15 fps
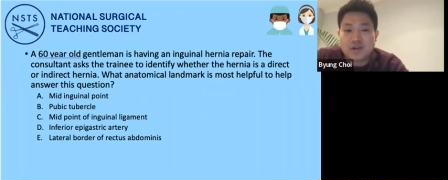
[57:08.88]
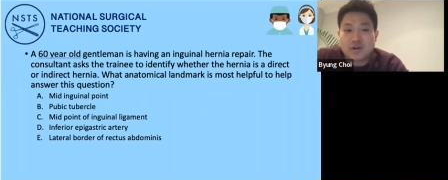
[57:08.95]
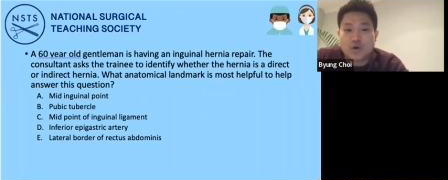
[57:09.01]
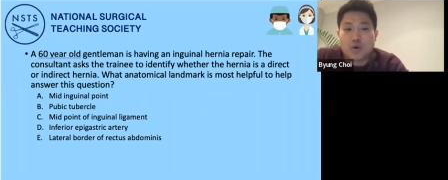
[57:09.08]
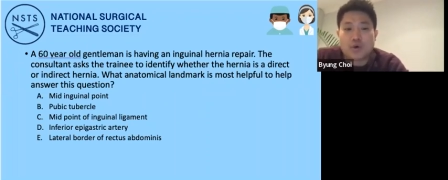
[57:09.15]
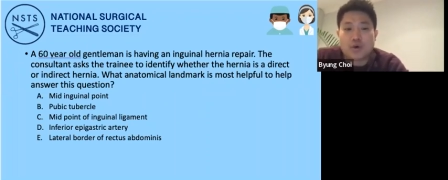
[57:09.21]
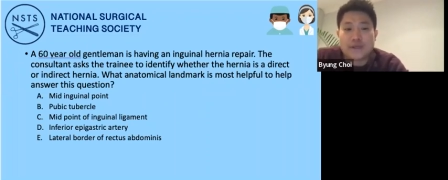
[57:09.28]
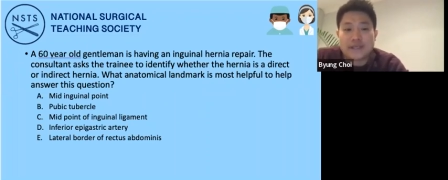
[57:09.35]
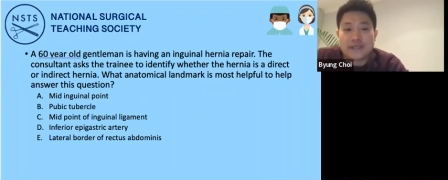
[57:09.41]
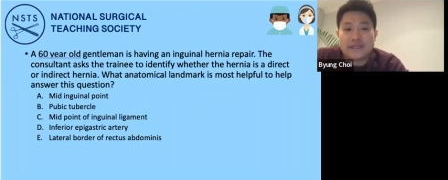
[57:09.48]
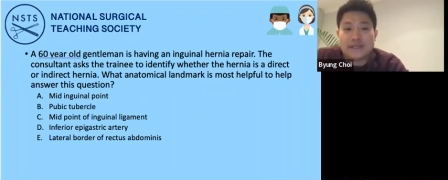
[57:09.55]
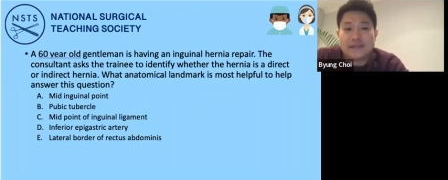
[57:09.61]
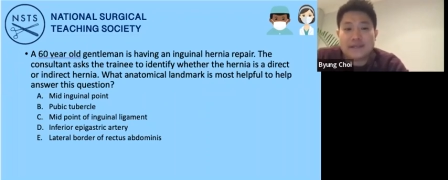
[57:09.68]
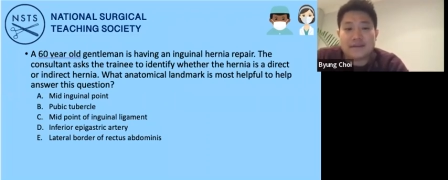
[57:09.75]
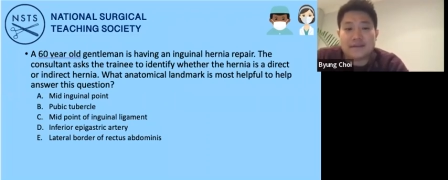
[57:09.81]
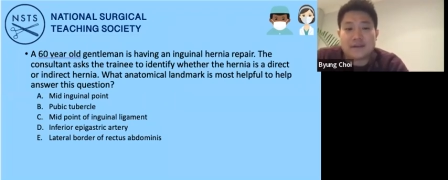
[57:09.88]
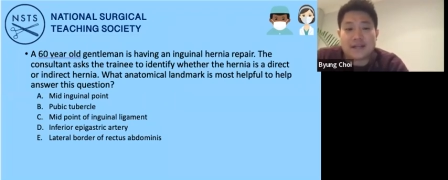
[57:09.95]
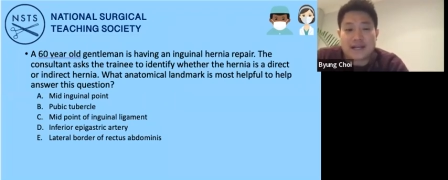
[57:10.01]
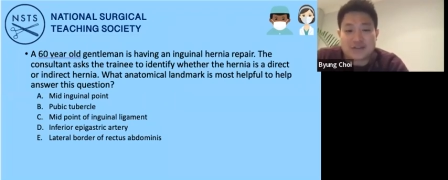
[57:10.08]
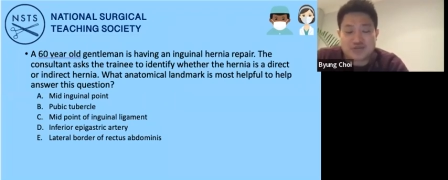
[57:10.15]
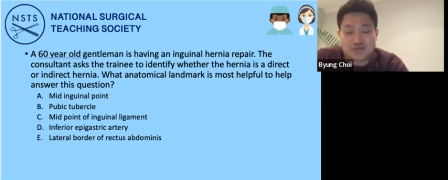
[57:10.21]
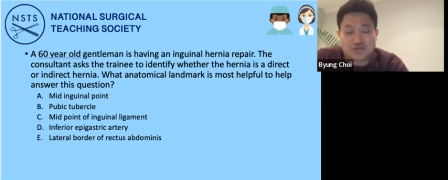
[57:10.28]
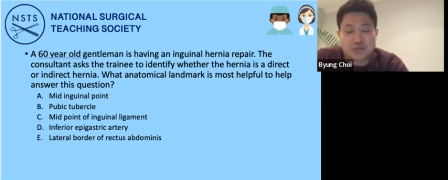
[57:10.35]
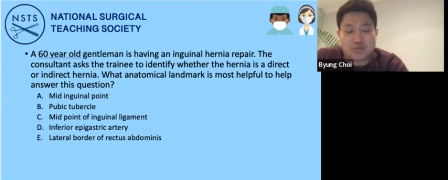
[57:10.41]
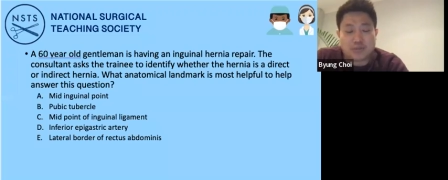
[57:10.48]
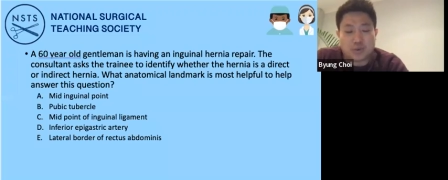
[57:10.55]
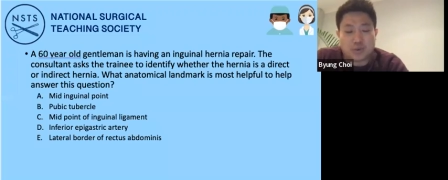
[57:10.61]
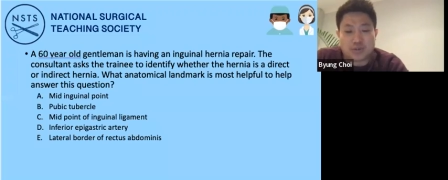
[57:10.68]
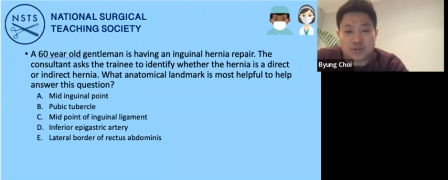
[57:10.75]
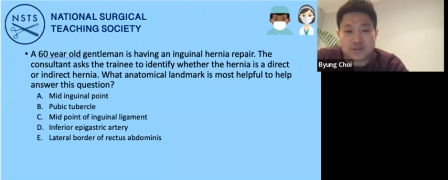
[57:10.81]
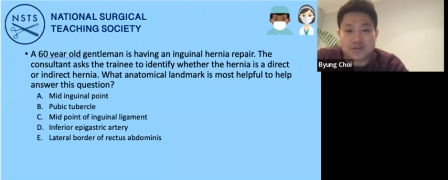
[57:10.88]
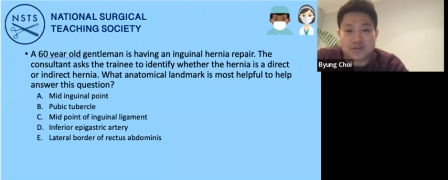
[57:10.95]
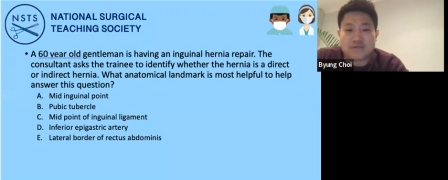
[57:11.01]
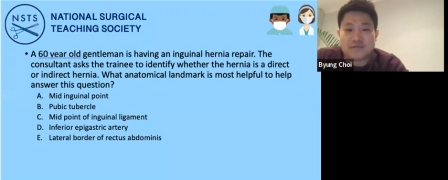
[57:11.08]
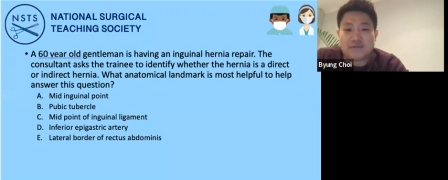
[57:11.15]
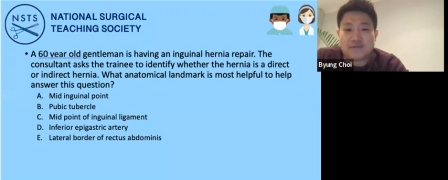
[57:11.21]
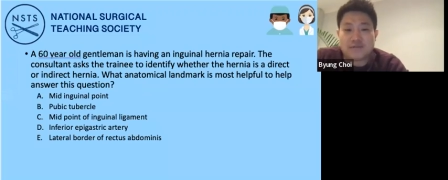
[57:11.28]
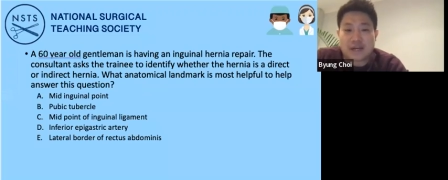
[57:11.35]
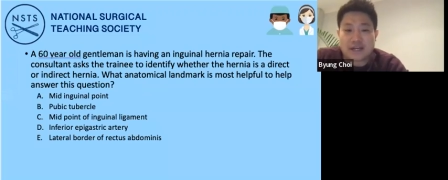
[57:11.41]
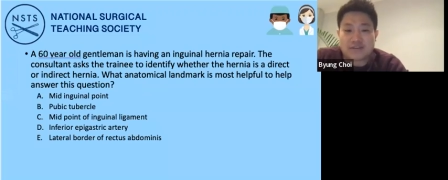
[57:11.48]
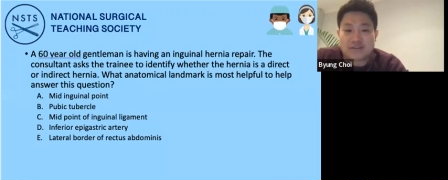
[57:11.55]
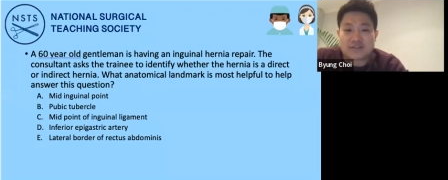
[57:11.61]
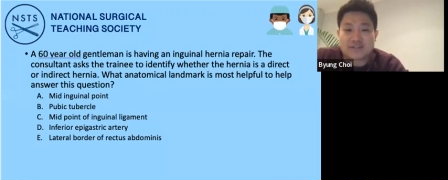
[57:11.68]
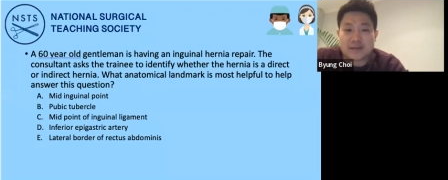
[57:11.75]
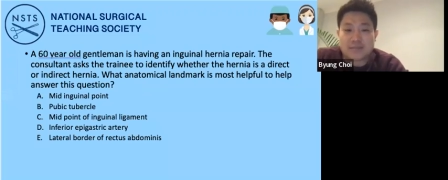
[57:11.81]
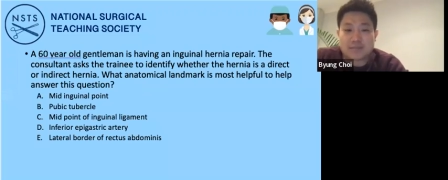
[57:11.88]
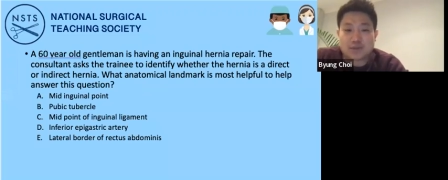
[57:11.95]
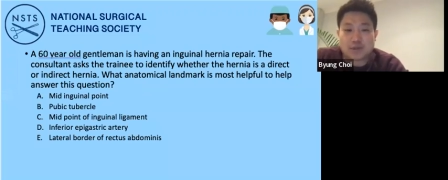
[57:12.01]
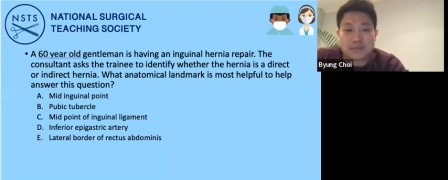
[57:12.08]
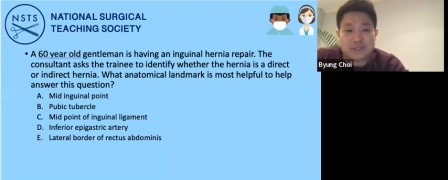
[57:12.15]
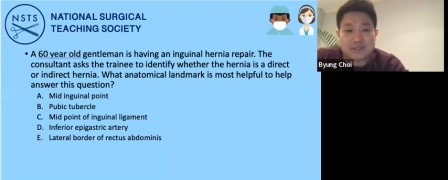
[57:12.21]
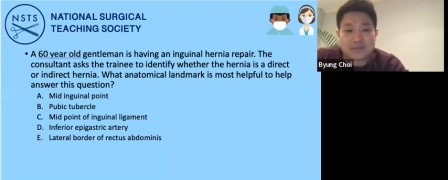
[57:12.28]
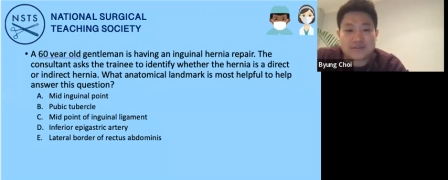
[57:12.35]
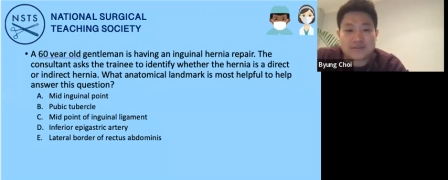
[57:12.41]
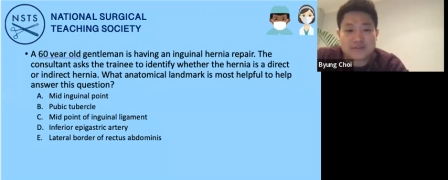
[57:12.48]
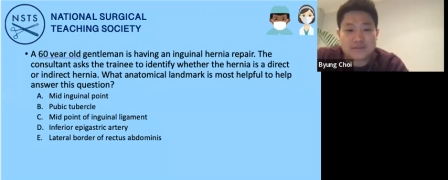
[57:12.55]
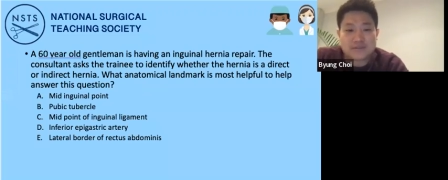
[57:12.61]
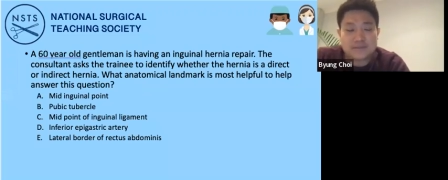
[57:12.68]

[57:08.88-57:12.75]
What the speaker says: Or E, the lateral border of rectus abdominis.